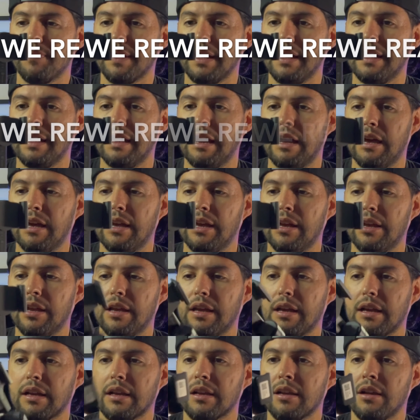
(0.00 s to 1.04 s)
it
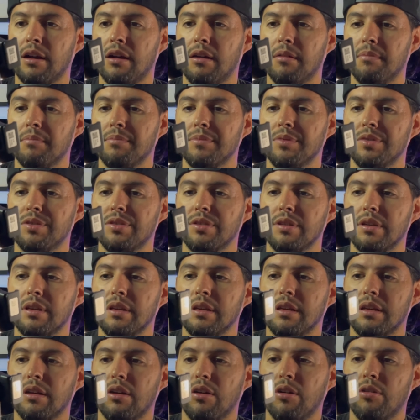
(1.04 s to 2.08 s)
comes
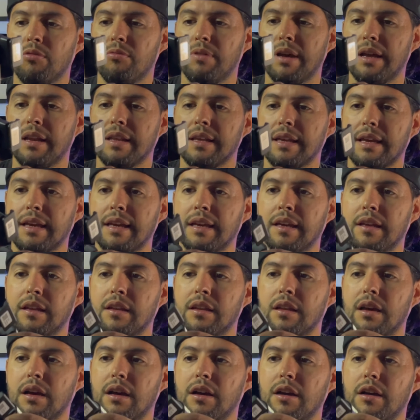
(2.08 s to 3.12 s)
already
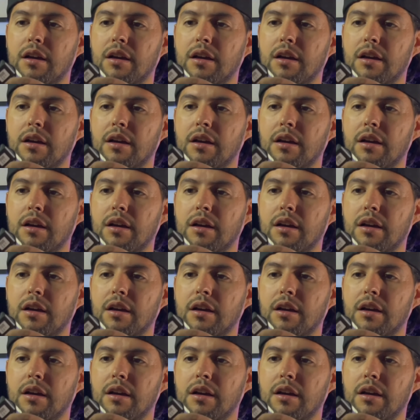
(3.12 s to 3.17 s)
in